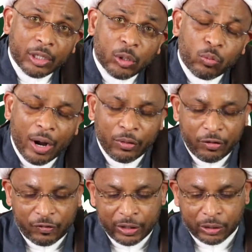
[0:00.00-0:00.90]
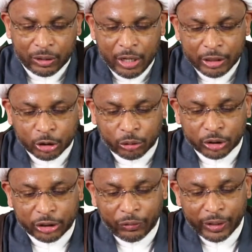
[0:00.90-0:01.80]
why we feel so
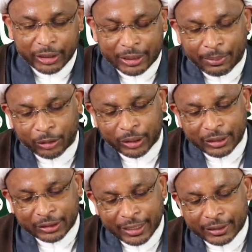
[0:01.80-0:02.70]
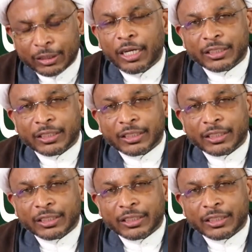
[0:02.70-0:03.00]
serious about these things.